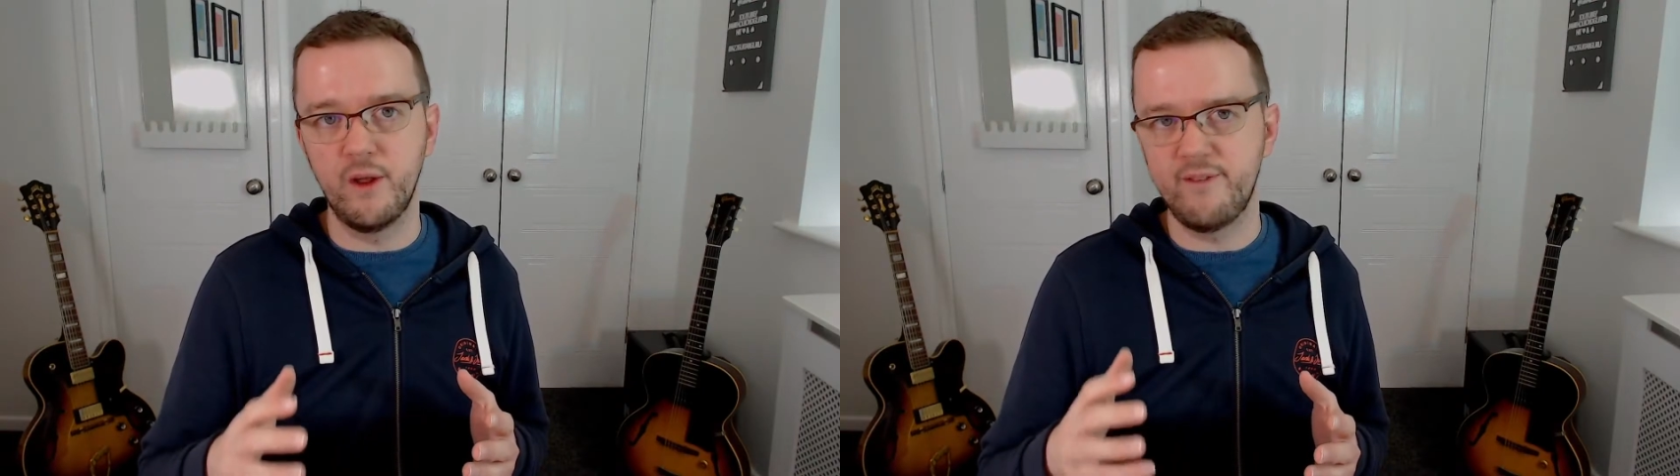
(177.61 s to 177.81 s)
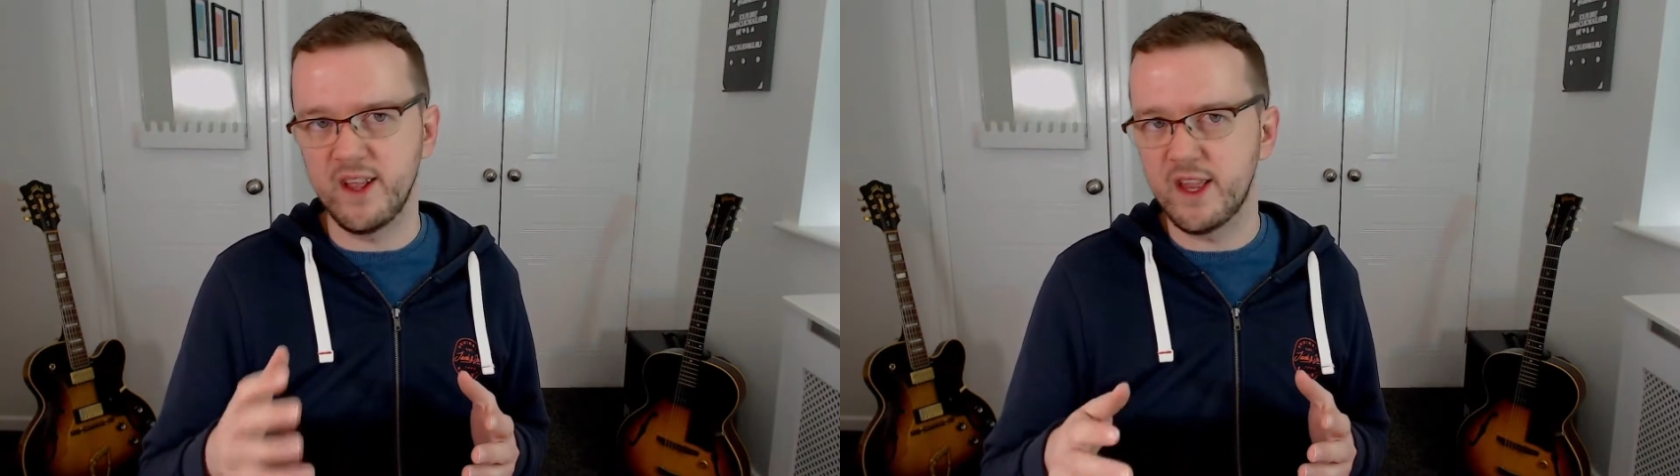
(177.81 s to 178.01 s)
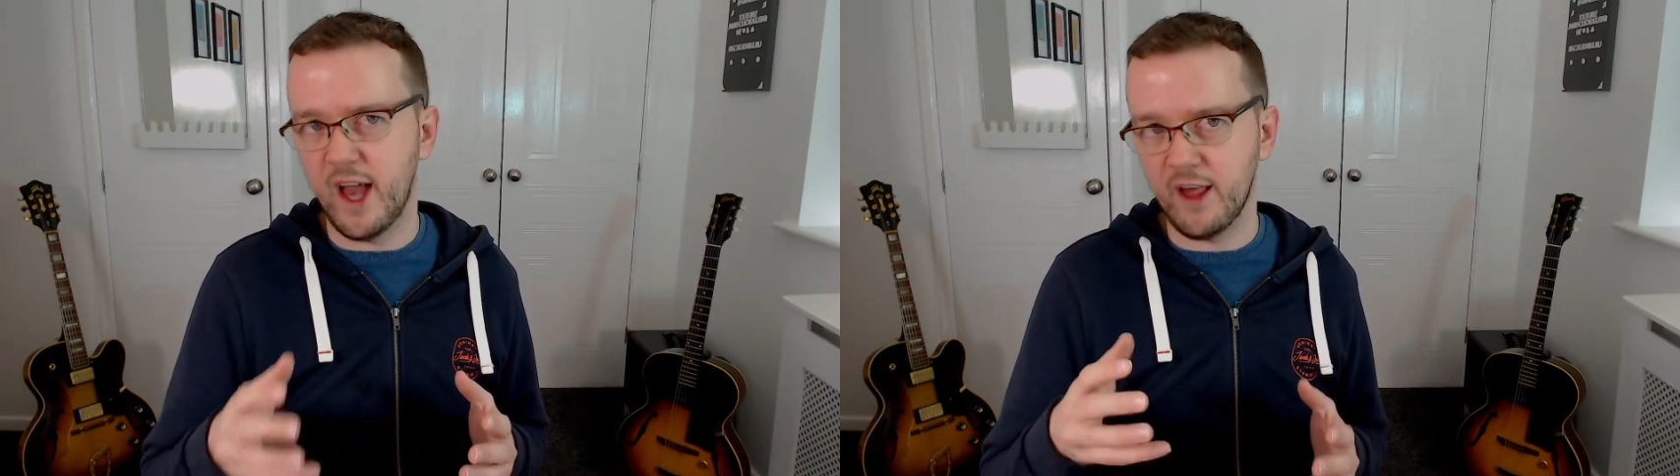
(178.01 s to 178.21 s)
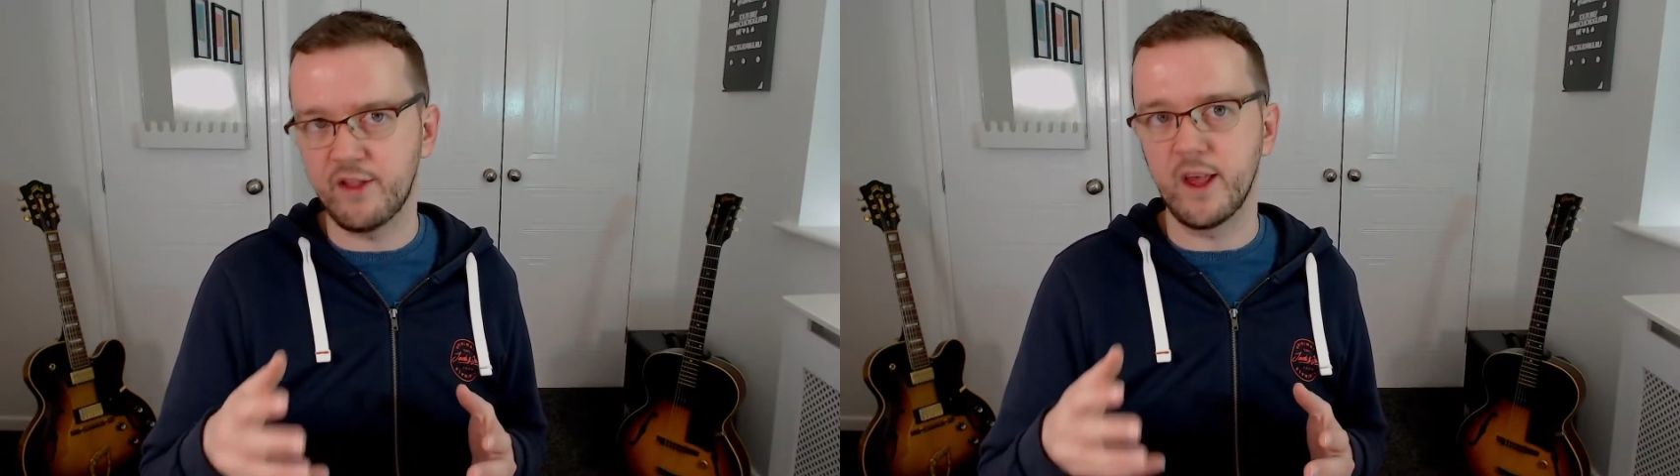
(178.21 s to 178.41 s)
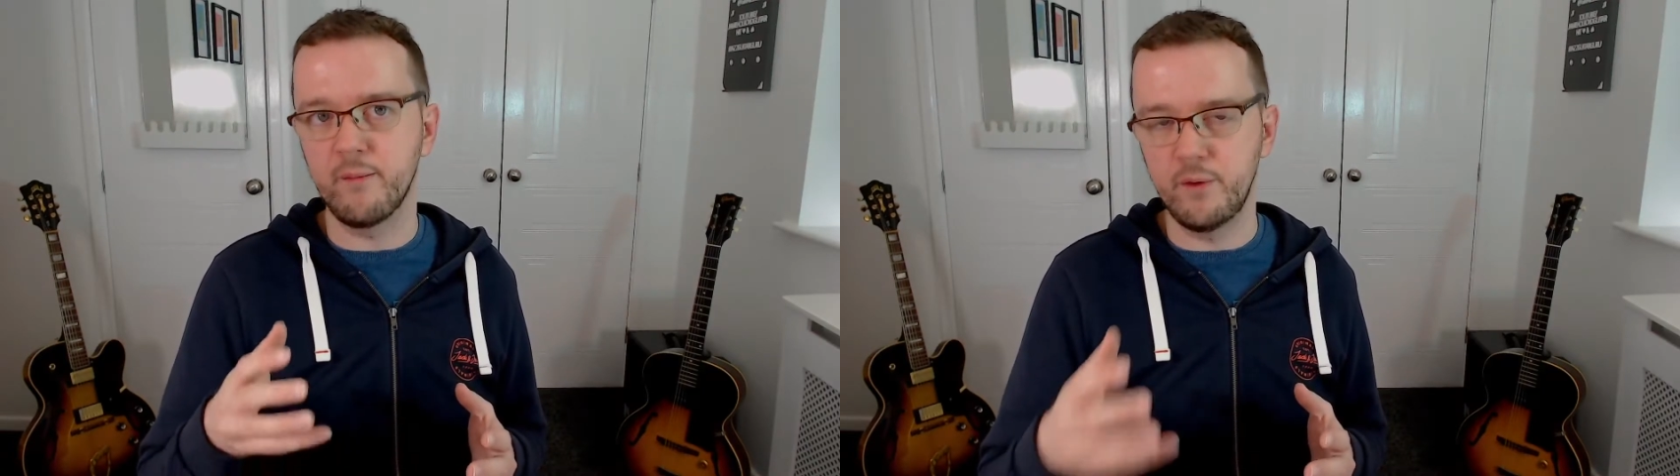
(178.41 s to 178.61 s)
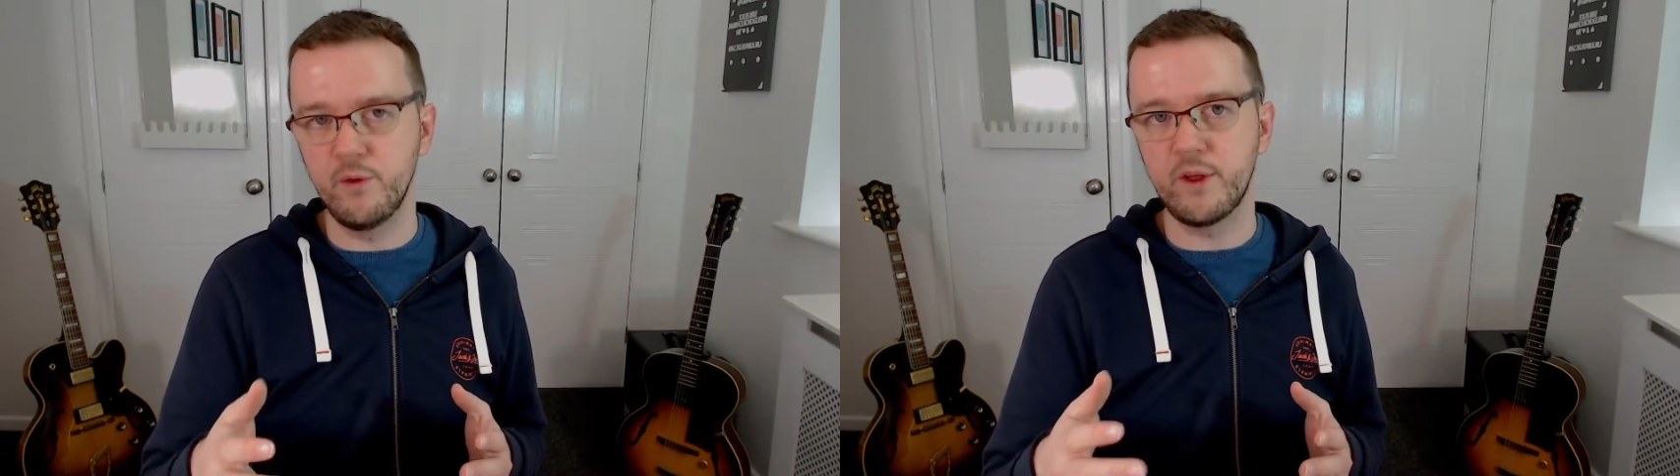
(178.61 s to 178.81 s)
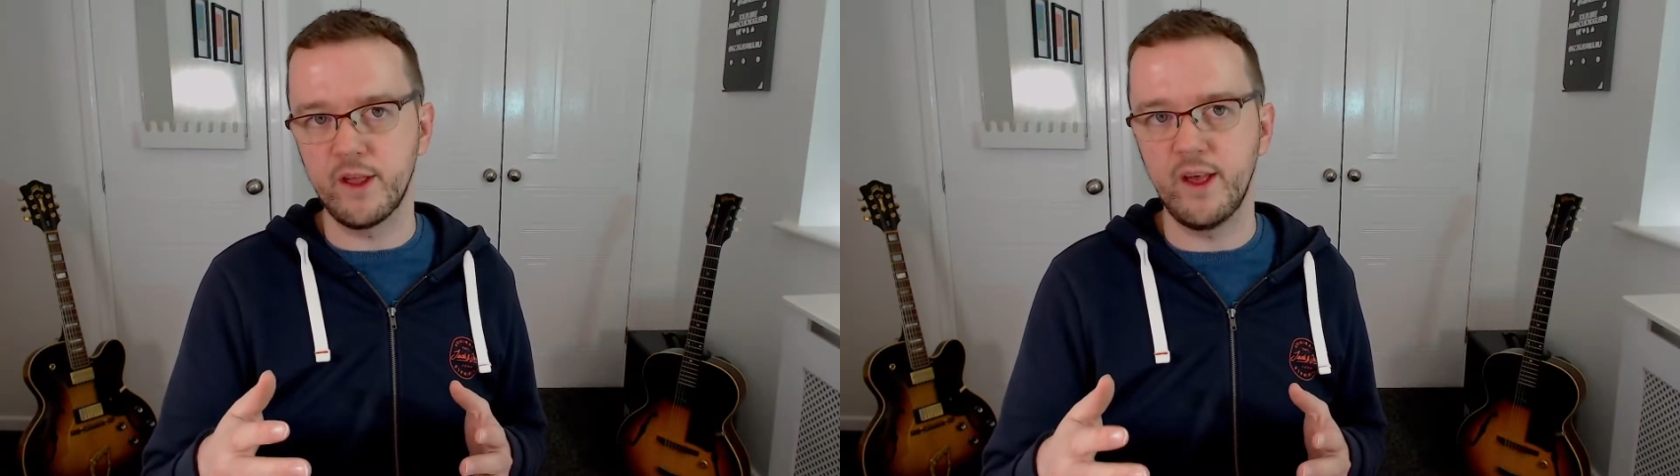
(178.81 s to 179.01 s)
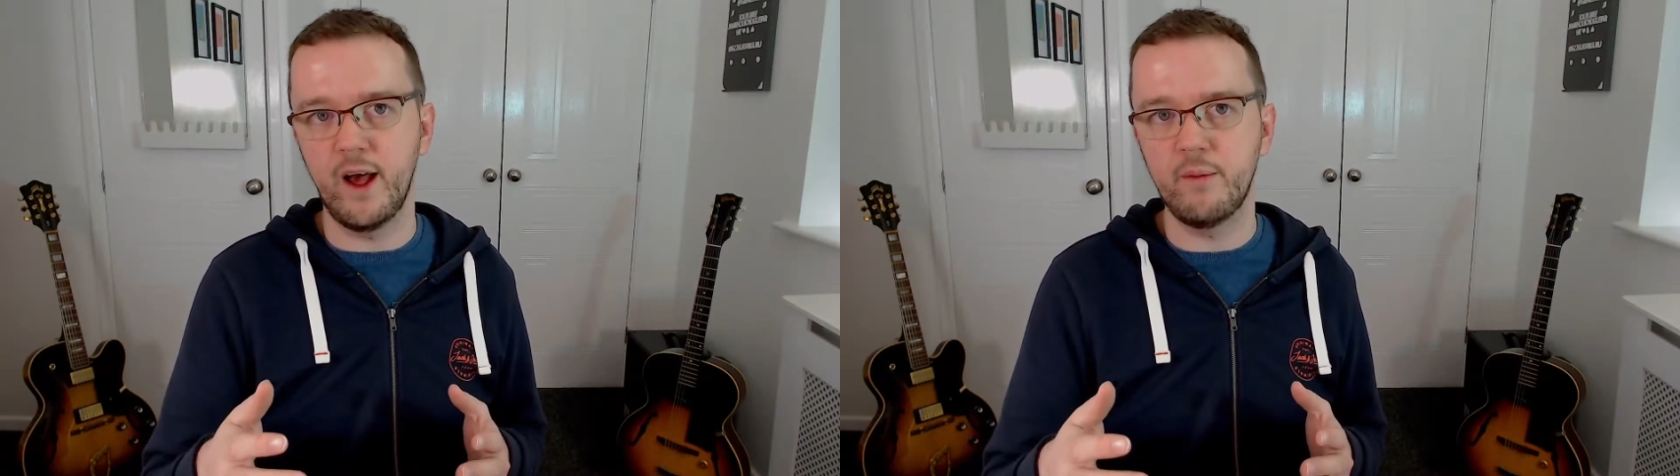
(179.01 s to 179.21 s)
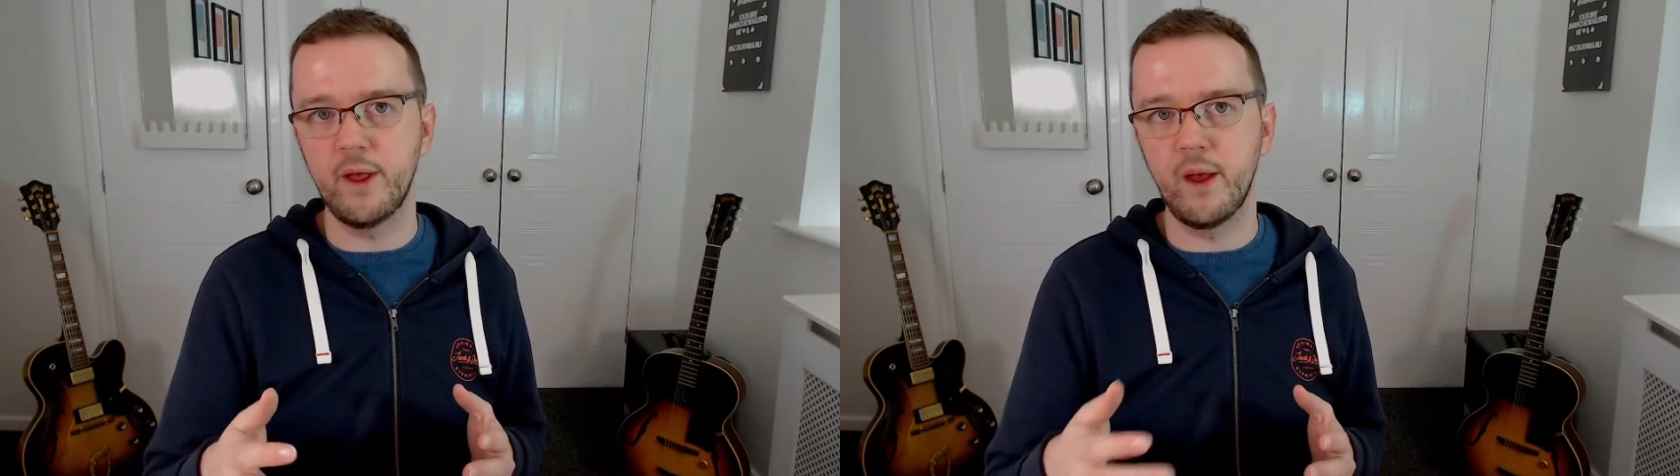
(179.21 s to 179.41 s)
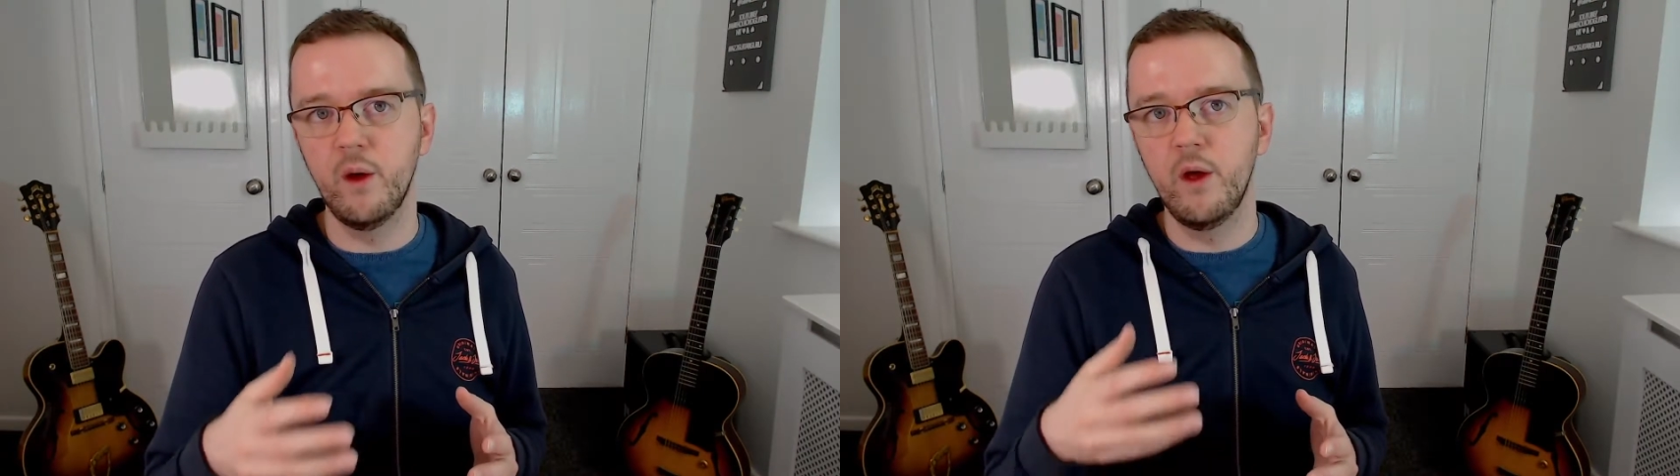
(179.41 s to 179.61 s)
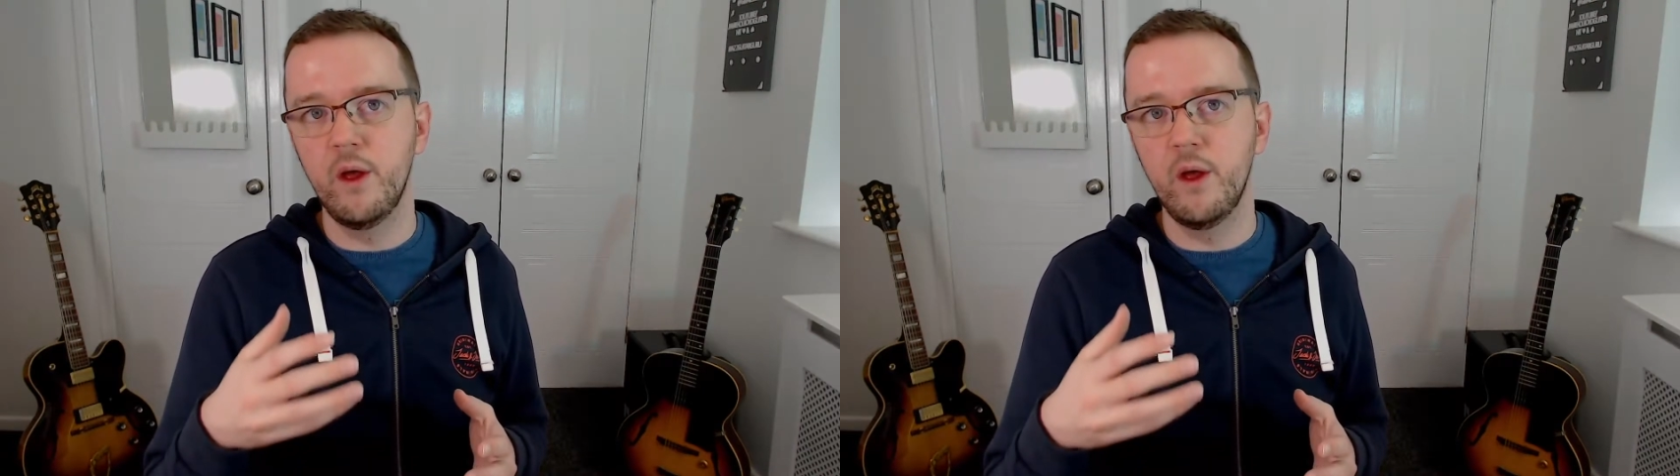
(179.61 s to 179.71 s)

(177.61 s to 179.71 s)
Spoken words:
a fantastic blues guitar player,